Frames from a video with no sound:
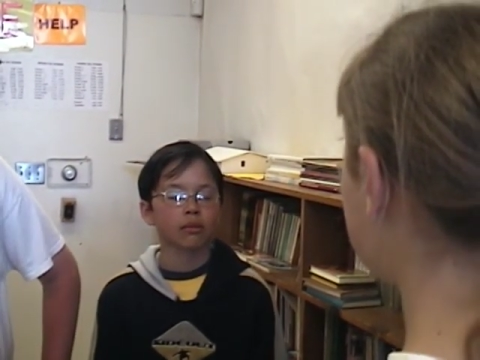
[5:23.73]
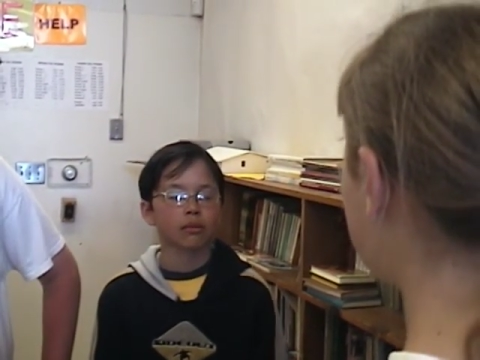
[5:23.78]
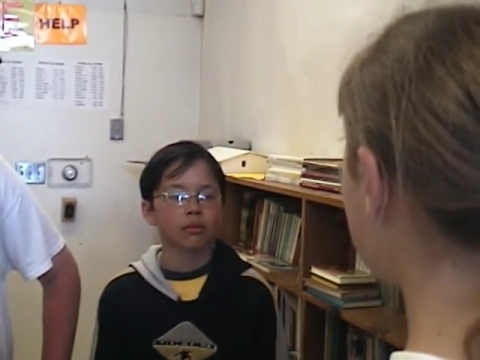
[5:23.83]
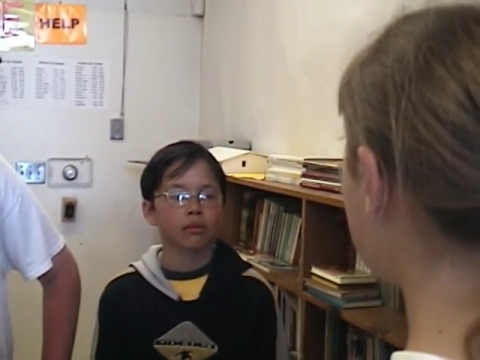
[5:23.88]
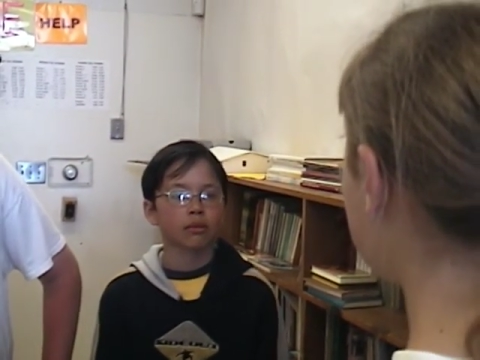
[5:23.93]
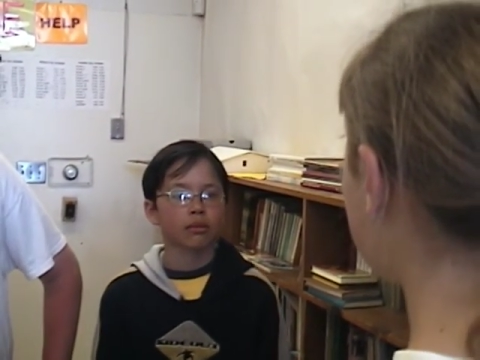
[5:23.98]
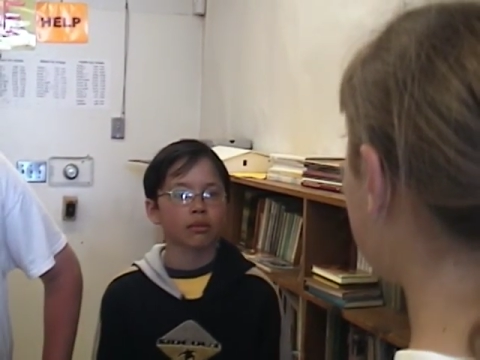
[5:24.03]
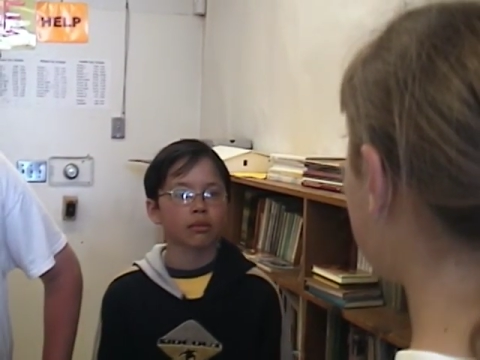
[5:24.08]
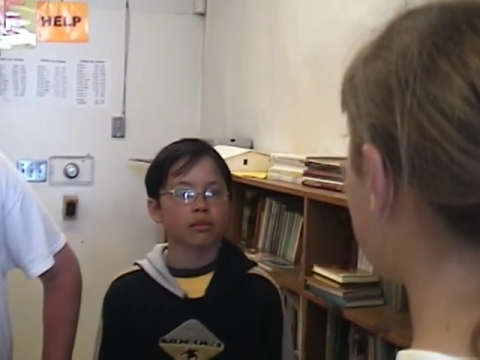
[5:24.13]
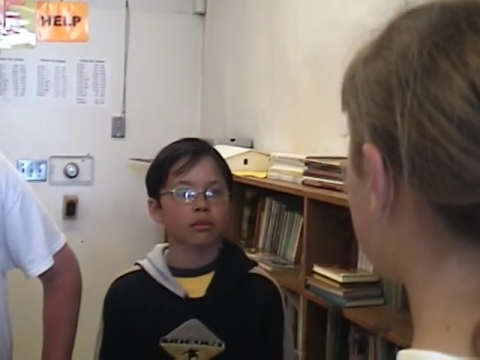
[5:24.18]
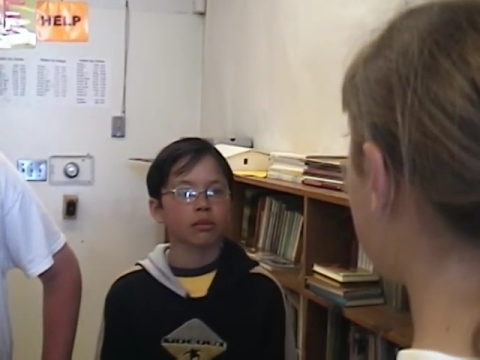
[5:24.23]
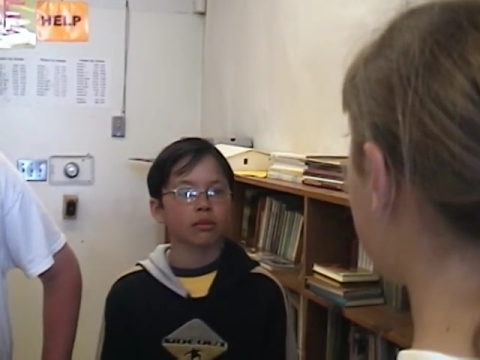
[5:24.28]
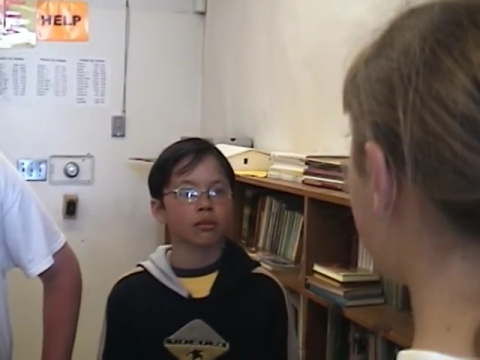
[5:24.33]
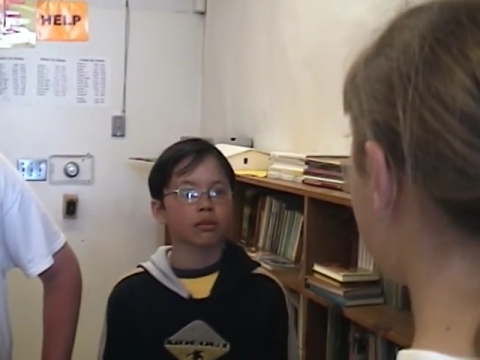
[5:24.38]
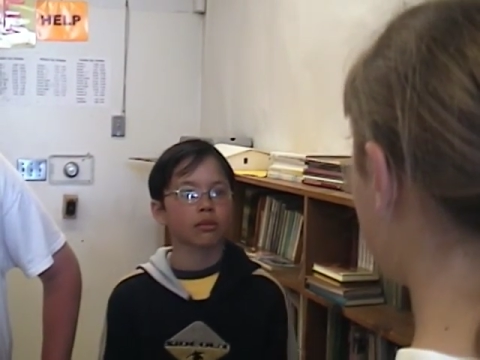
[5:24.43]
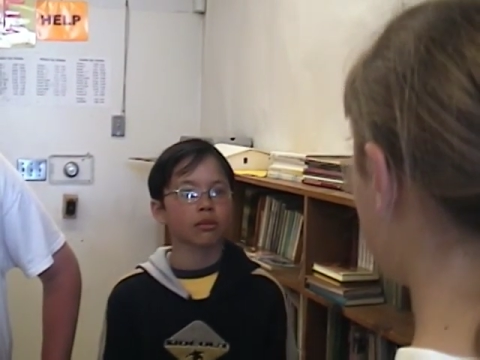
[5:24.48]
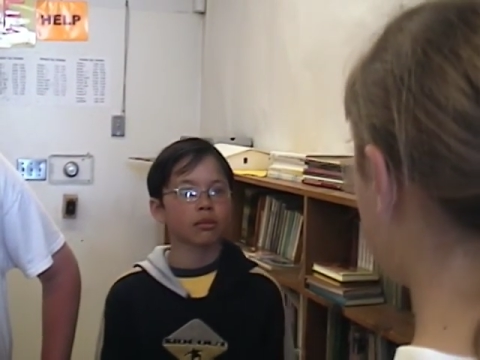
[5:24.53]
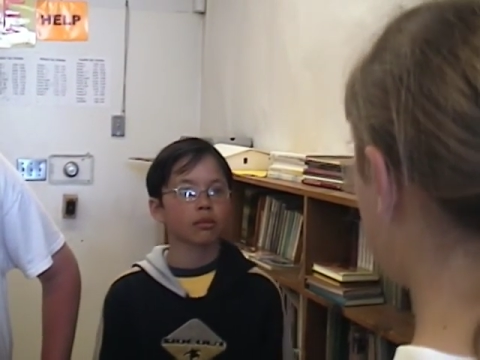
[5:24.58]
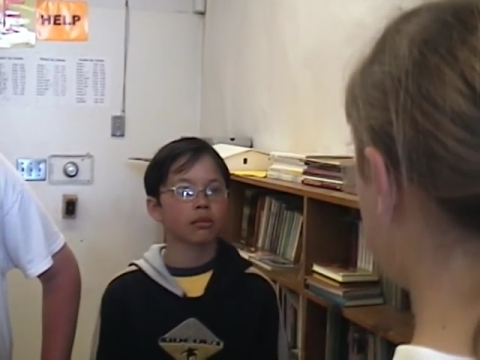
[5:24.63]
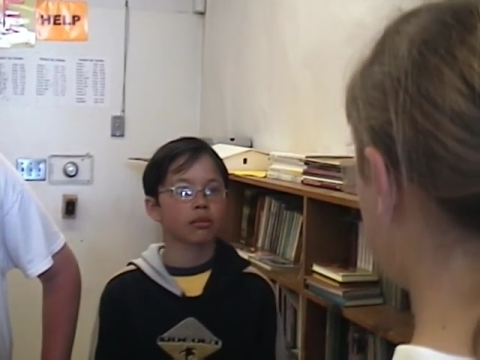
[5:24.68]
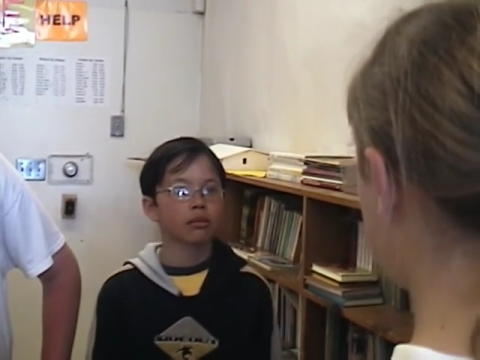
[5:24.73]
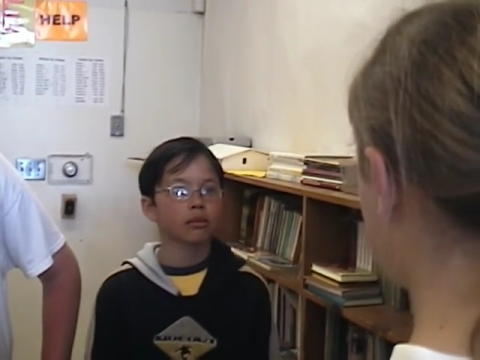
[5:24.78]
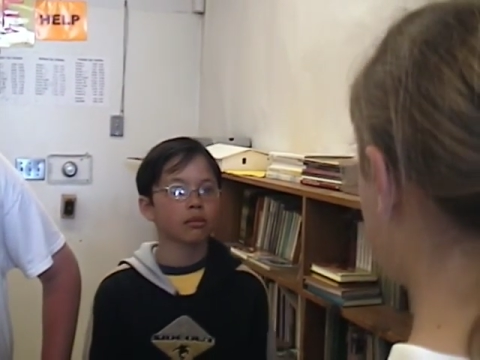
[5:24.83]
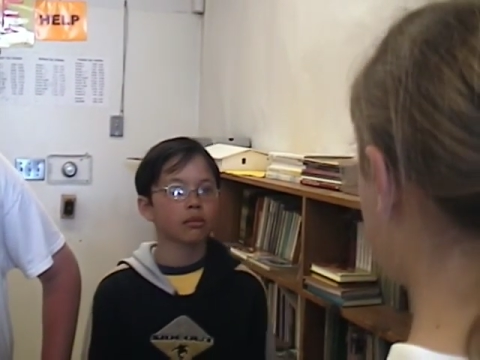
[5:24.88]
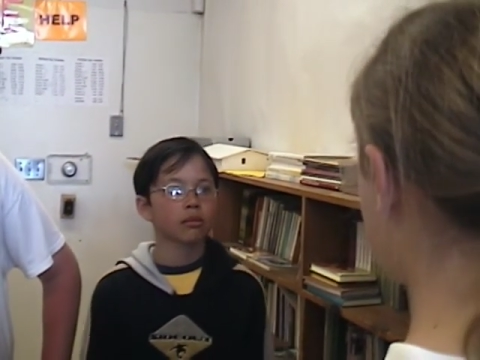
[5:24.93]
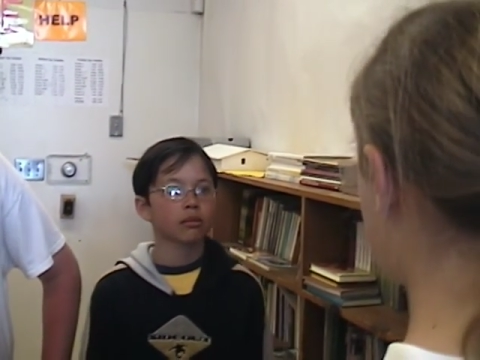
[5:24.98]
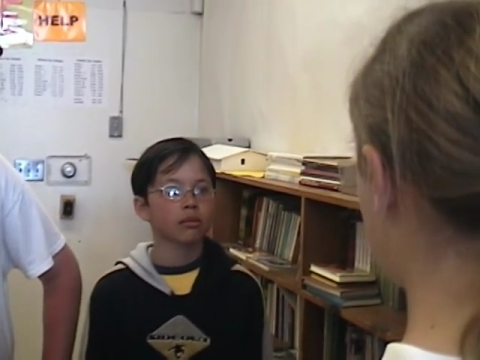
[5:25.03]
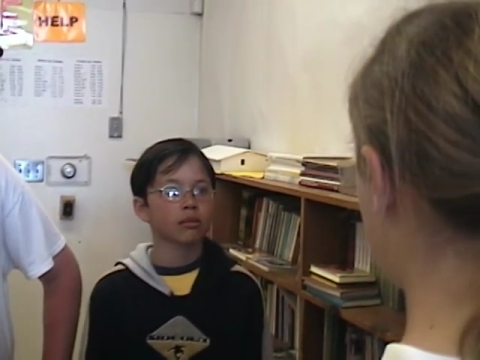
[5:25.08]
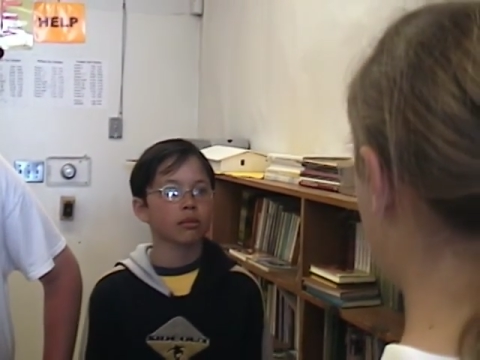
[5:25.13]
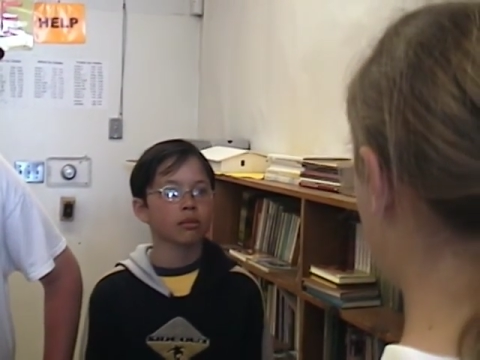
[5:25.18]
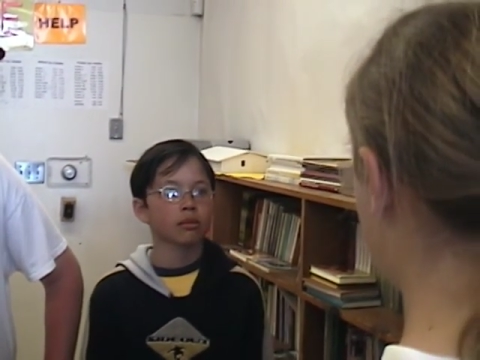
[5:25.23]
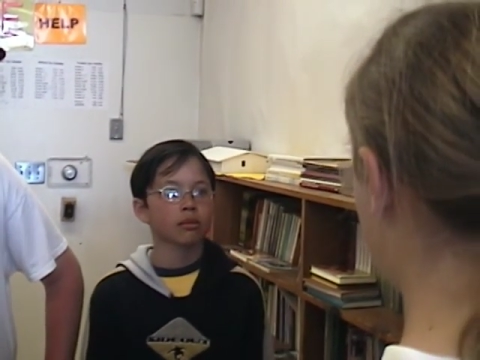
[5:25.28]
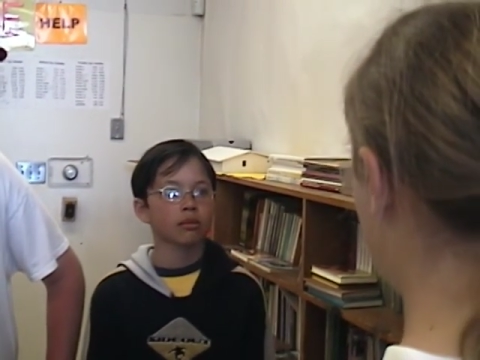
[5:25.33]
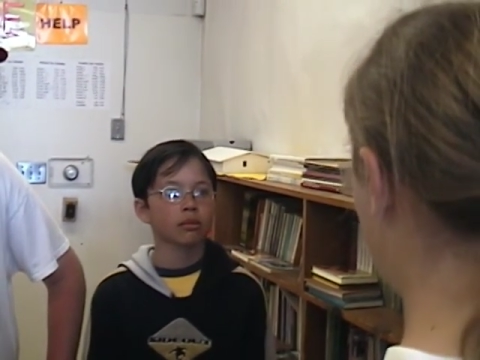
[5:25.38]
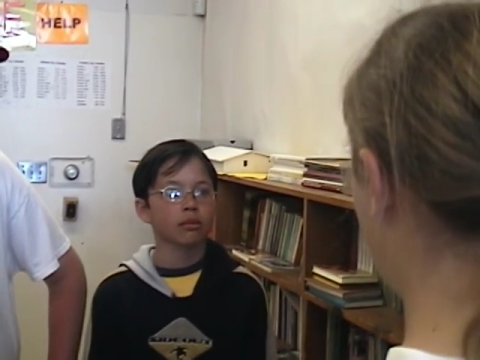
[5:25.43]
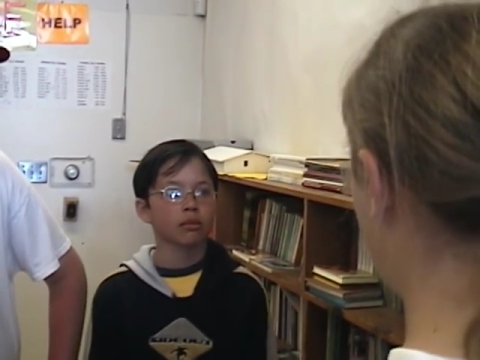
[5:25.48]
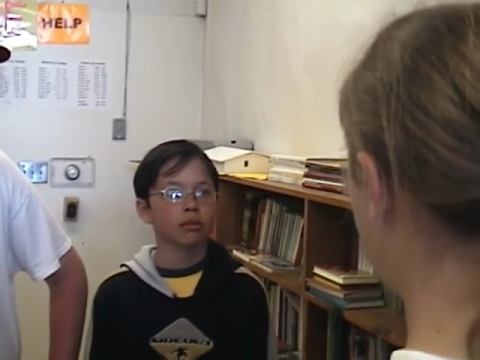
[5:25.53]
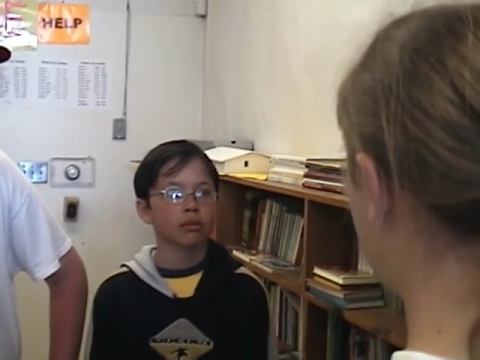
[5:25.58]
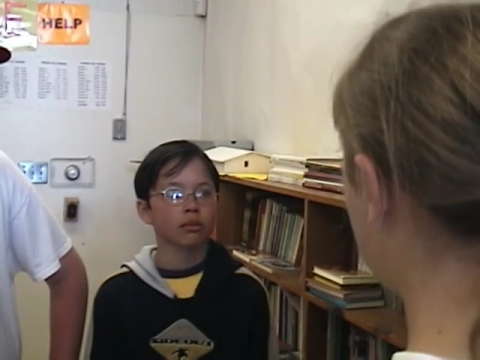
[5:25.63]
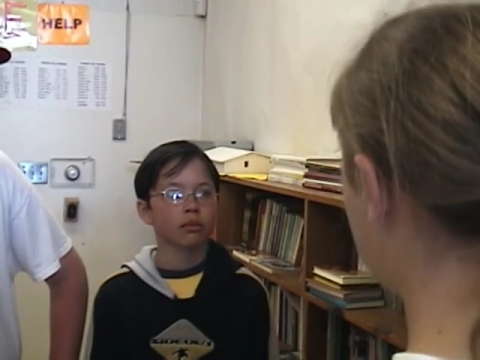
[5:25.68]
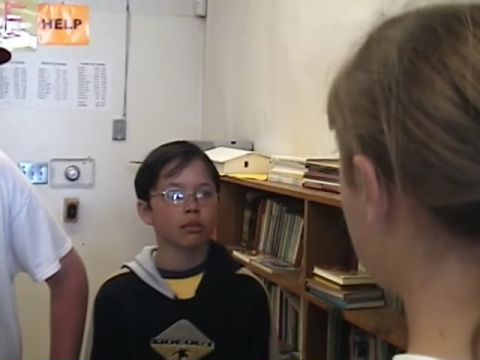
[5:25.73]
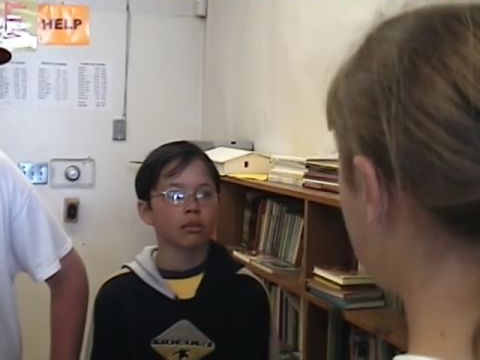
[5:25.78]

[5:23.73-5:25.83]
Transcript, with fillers: What about the people that they sent out ahead?